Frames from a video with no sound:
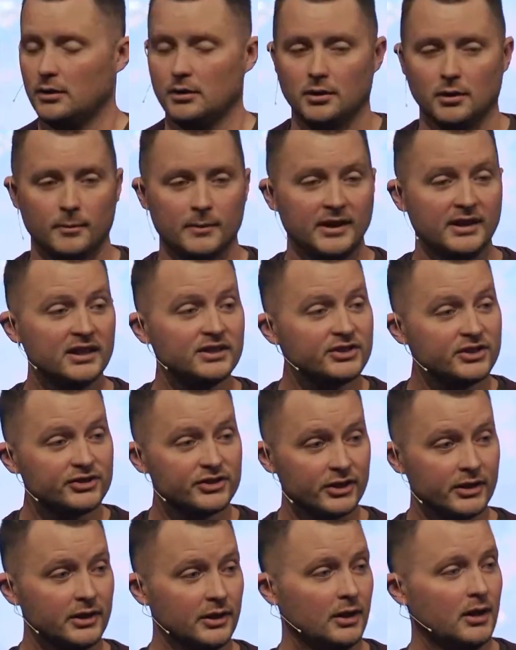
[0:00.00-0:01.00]
I mean, this is
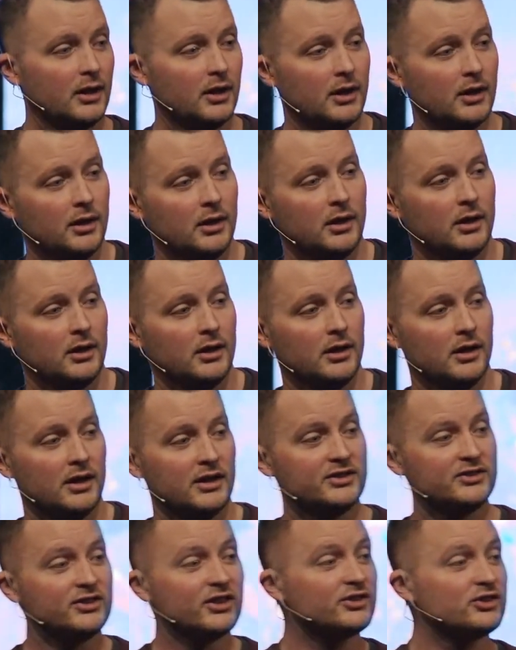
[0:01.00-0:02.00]

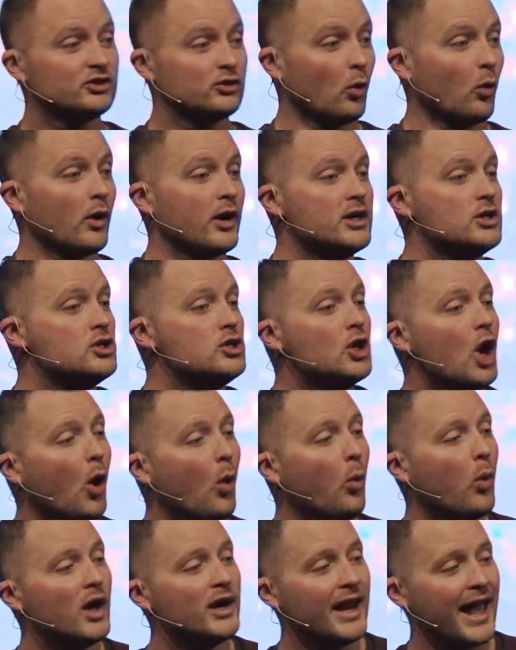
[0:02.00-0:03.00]
This is a story no
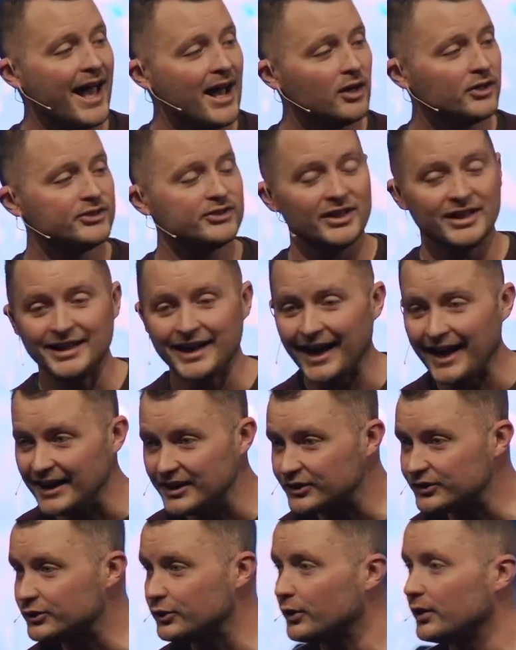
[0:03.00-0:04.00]
one else in
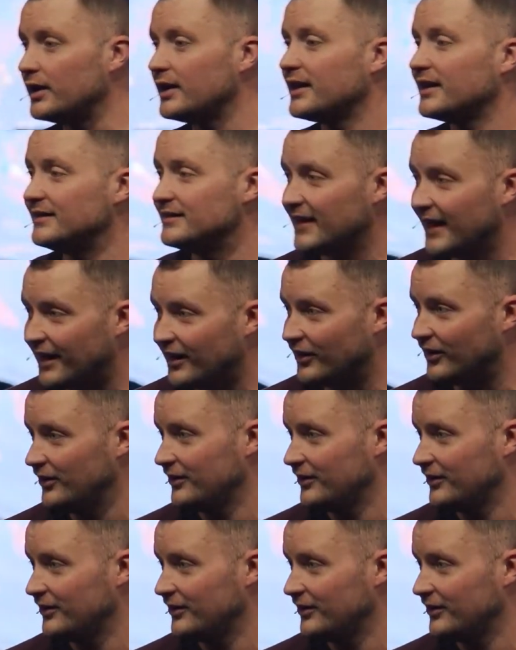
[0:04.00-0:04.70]
history can tell.